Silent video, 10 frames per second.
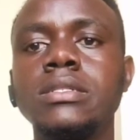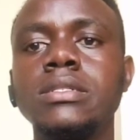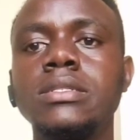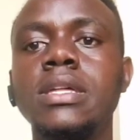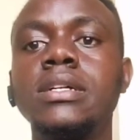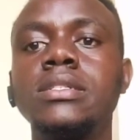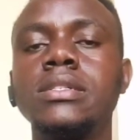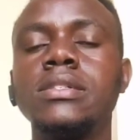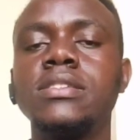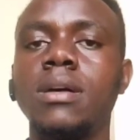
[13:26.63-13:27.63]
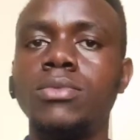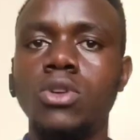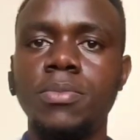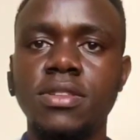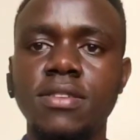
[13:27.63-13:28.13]
that is
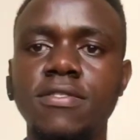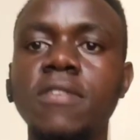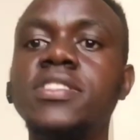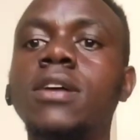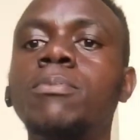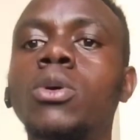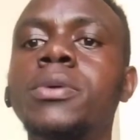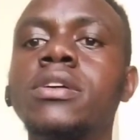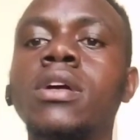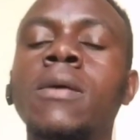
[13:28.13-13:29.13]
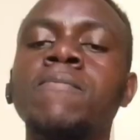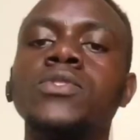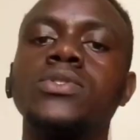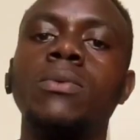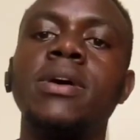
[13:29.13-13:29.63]
subtopic, the fourth subtopic.
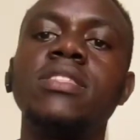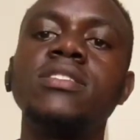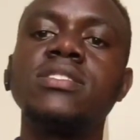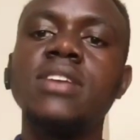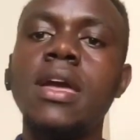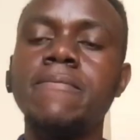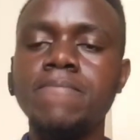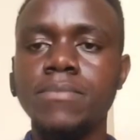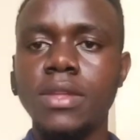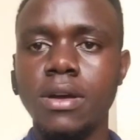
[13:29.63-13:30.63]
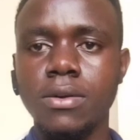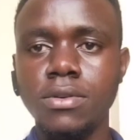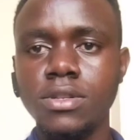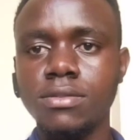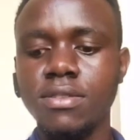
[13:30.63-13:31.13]
So by this time,
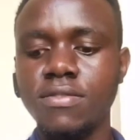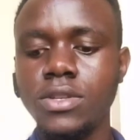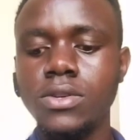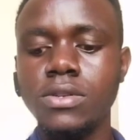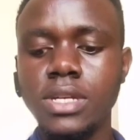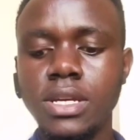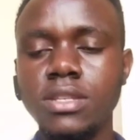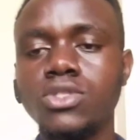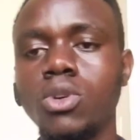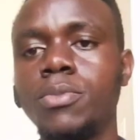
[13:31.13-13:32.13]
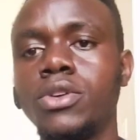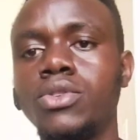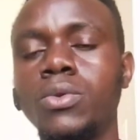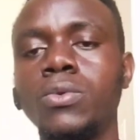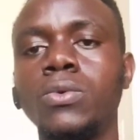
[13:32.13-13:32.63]
according to the videos under this topic,
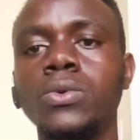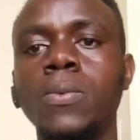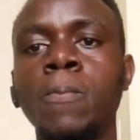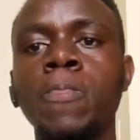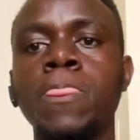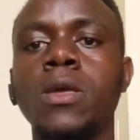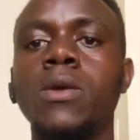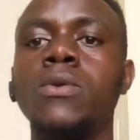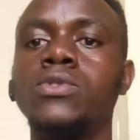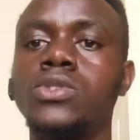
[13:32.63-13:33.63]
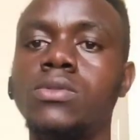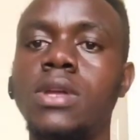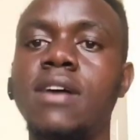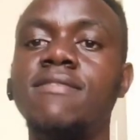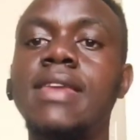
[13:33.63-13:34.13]
you should
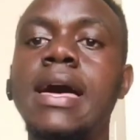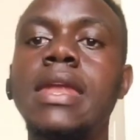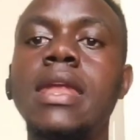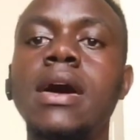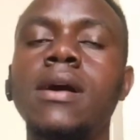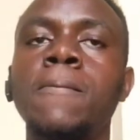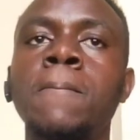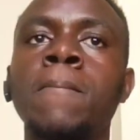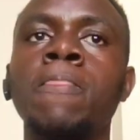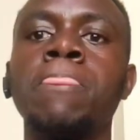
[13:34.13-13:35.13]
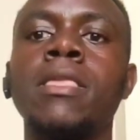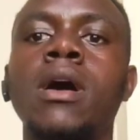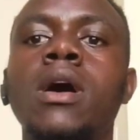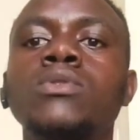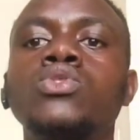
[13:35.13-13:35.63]
have learned
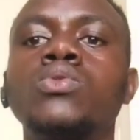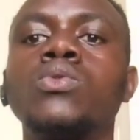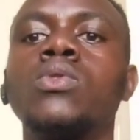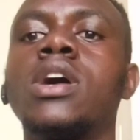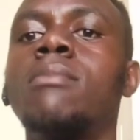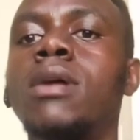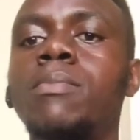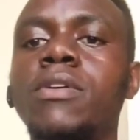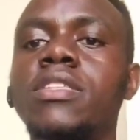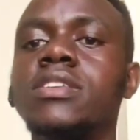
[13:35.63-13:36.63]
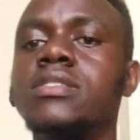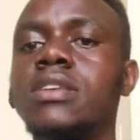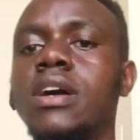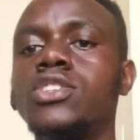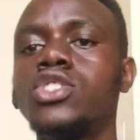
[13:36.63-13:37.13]
how to come up with a
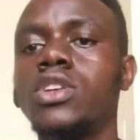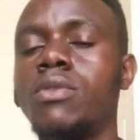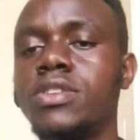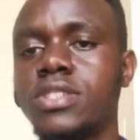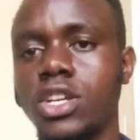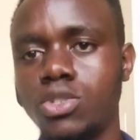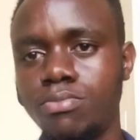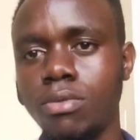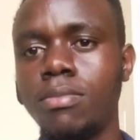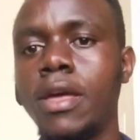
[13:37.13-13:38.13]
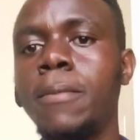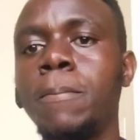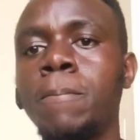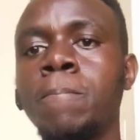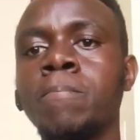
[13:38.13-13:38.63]
research problem.
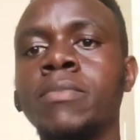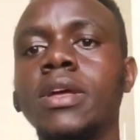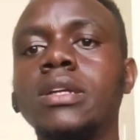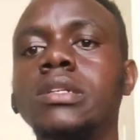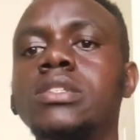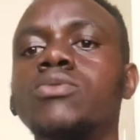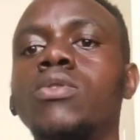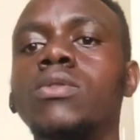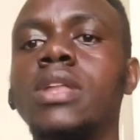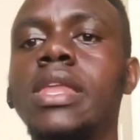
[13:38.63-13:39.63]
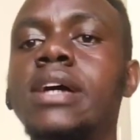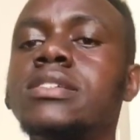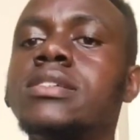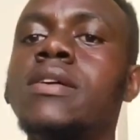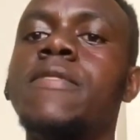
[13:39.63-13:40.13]
At least you looked at that.
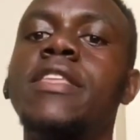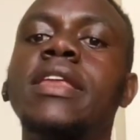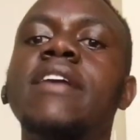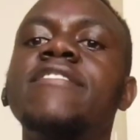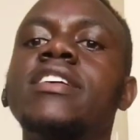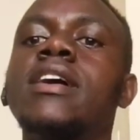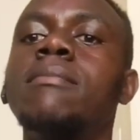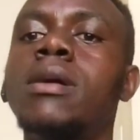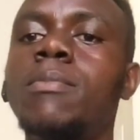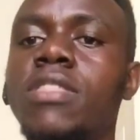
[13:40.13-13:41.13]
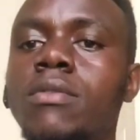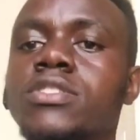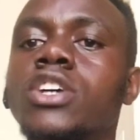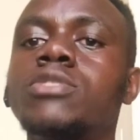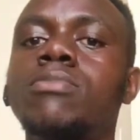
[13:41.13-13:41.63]
Then, having come up with a
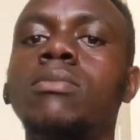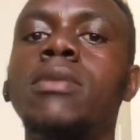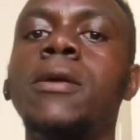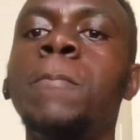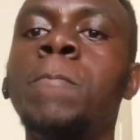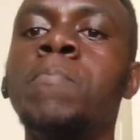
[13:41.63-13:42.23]
research problem,